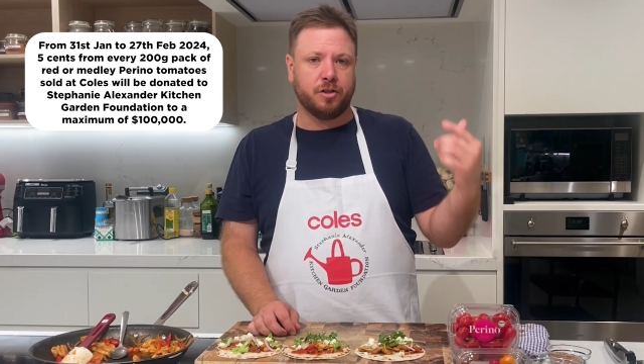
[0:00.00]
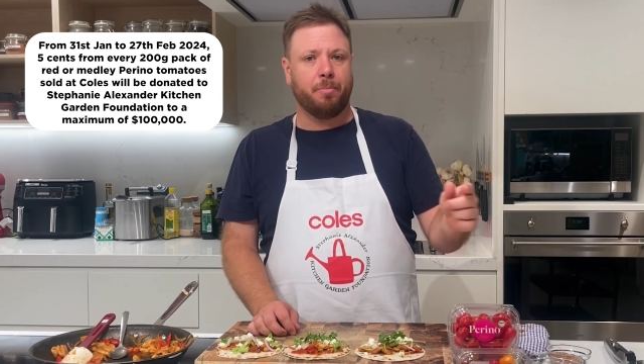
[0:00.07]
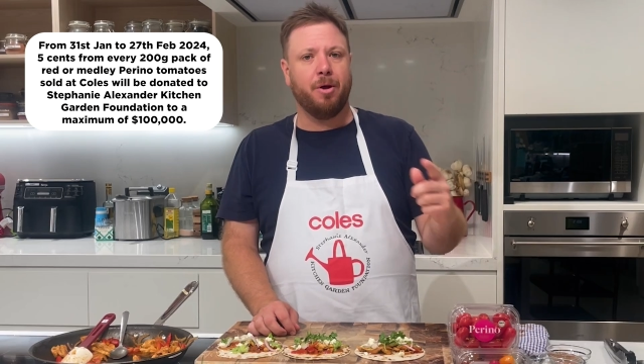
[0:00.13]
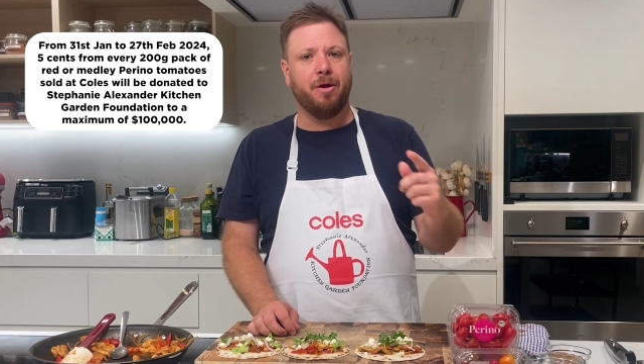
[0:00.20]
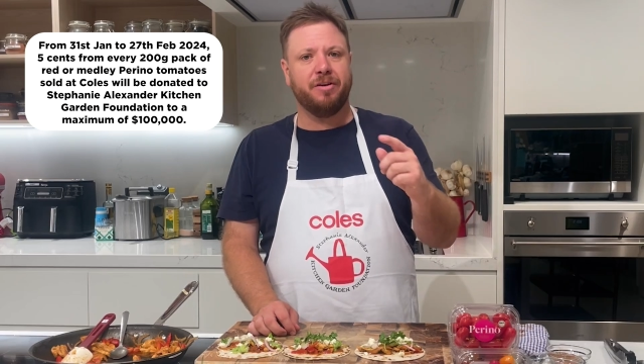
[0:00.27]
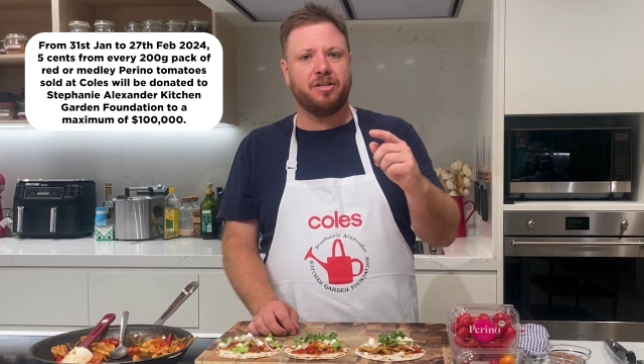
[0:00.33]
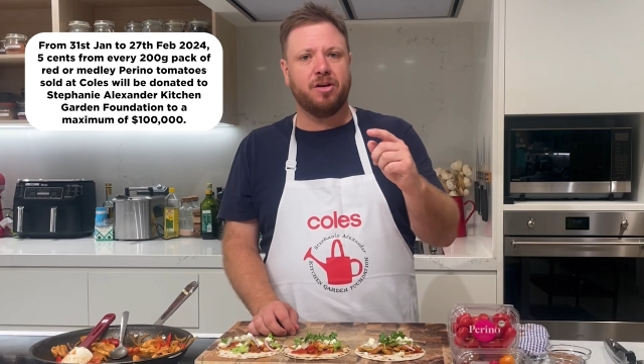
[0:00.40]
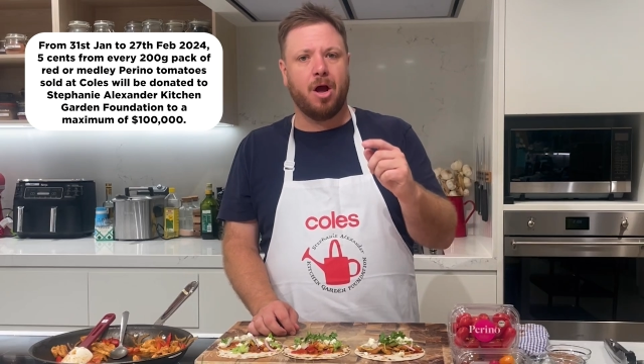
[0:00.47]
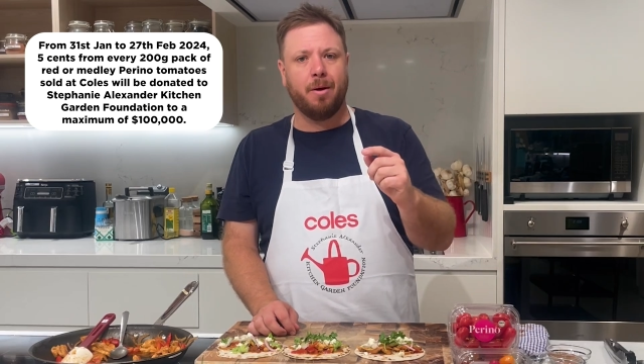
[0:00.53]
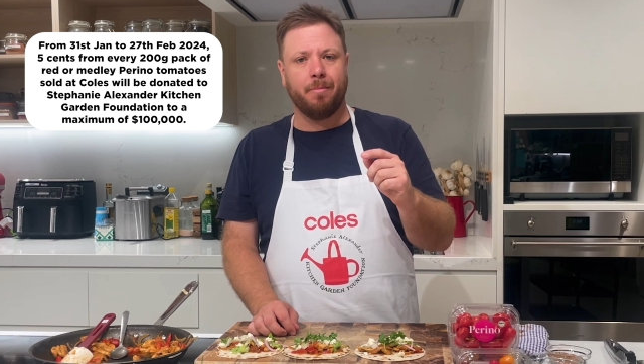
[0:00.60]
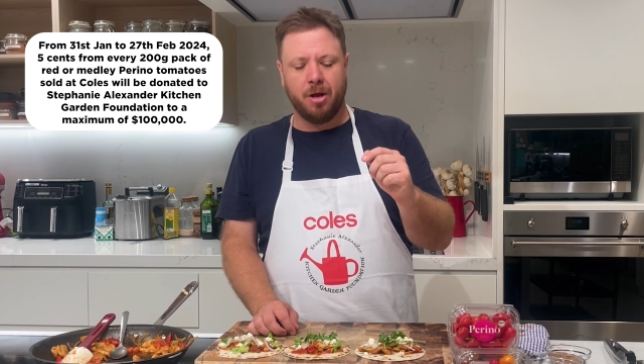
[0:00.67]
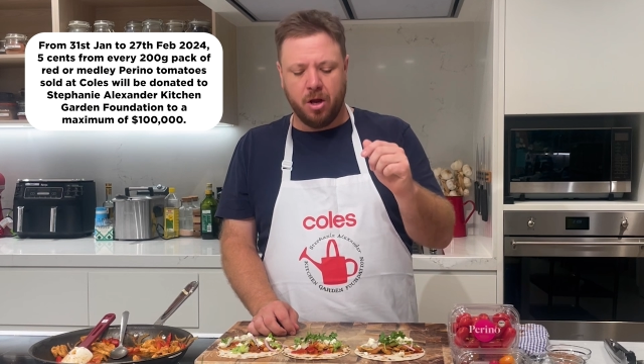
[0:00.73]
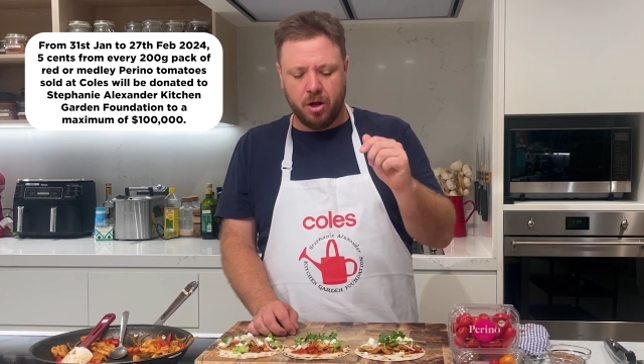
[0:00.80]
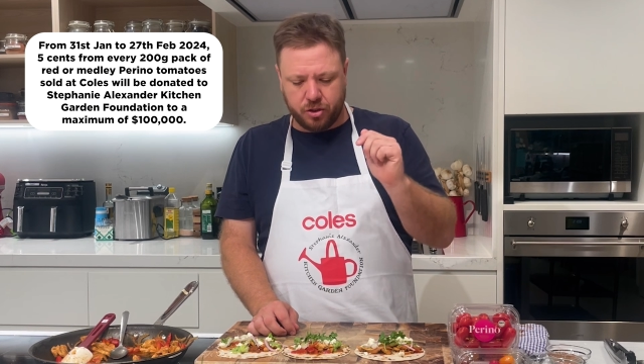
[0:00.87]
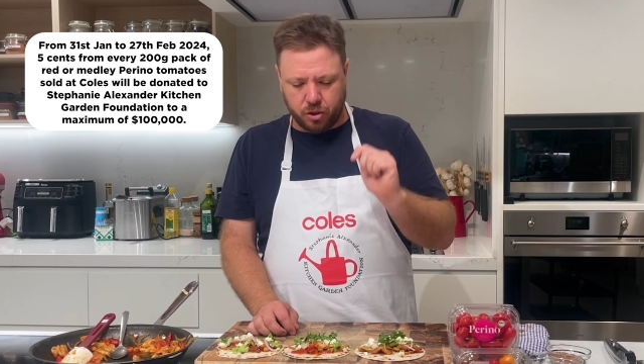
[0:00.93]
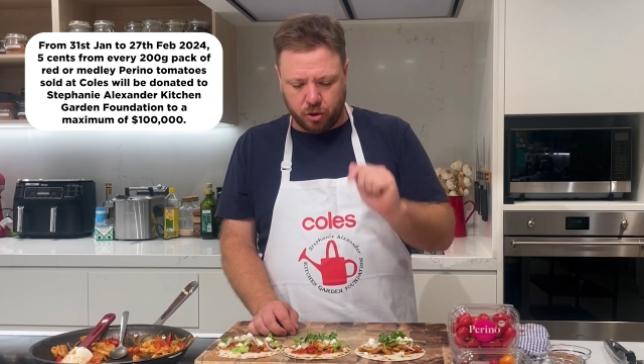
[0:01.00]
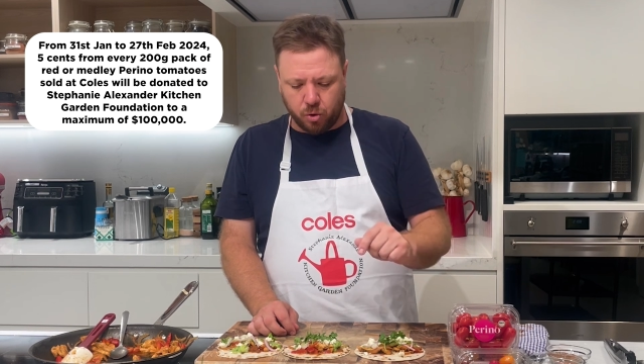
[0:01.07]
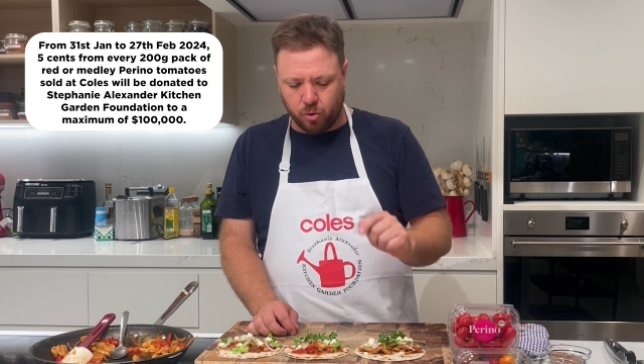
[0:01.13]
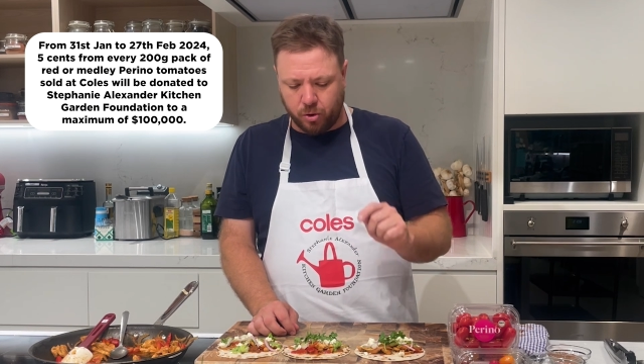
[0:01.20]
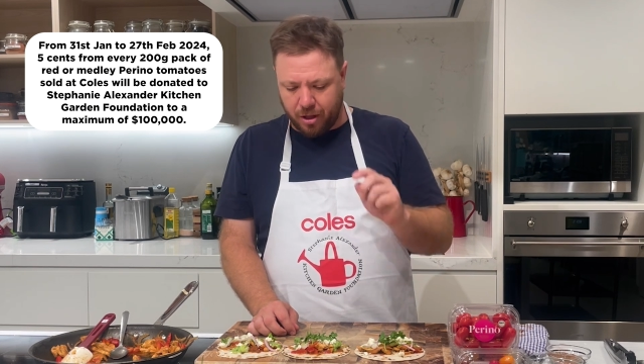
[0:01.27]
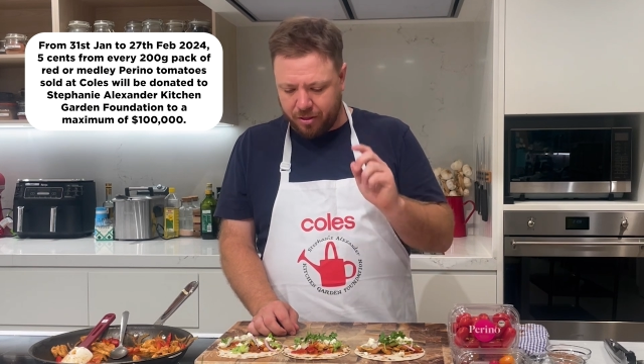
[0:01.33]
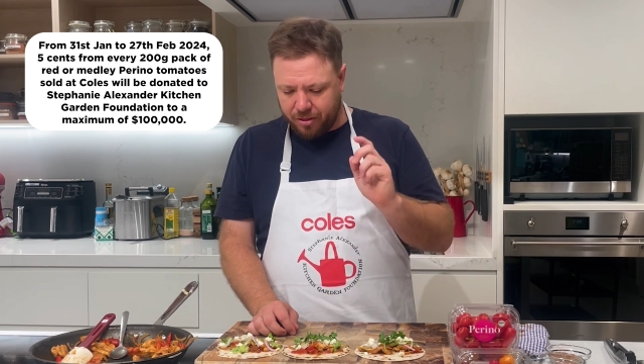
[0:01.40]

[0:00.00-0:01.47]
a perfect time to cook